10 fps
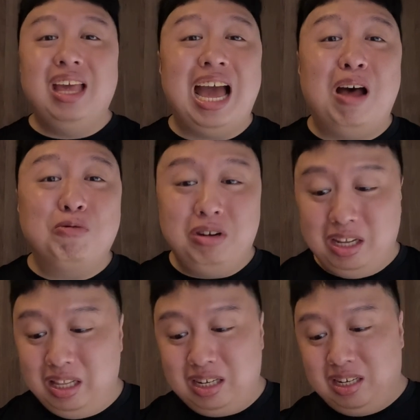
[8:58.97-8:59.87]

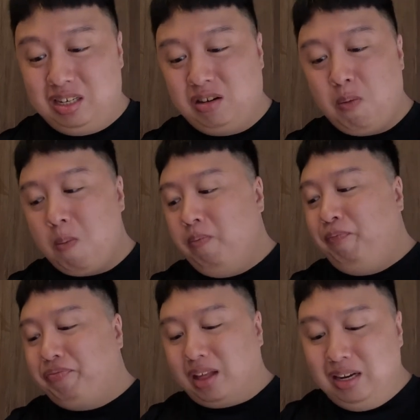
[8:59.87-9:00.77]
absolutely delicious.
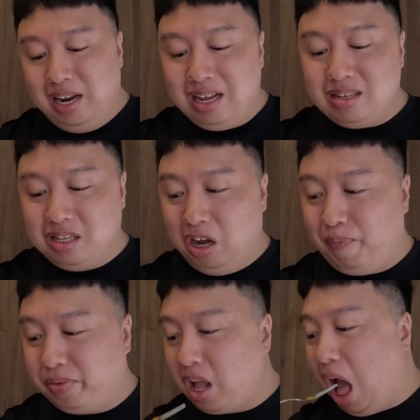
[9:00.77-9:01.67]
Next
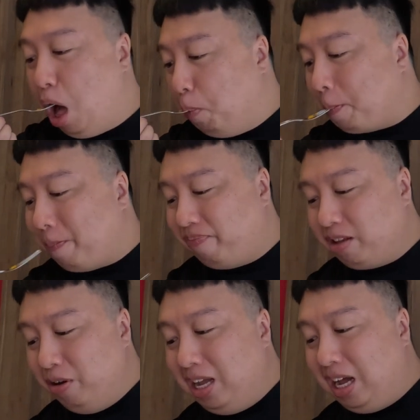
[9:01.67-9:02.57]
up,
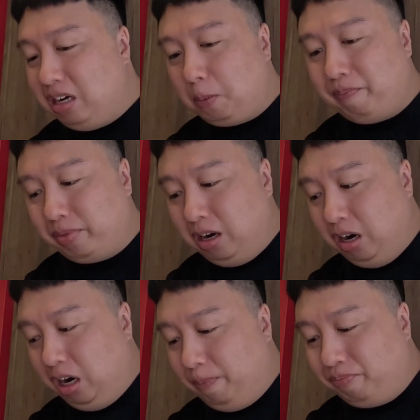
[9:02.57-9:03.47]
we got
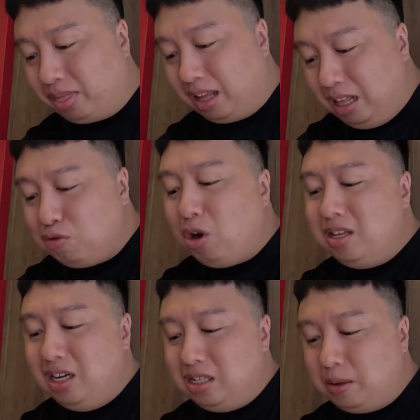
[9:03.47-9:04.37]
our, let's try
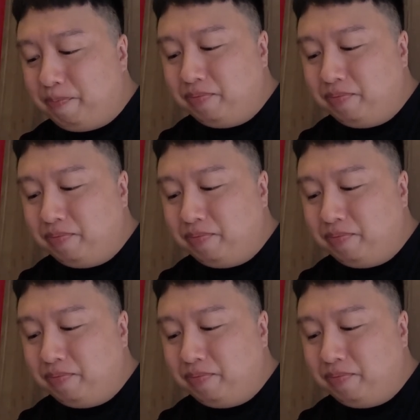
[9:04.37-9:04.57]
this.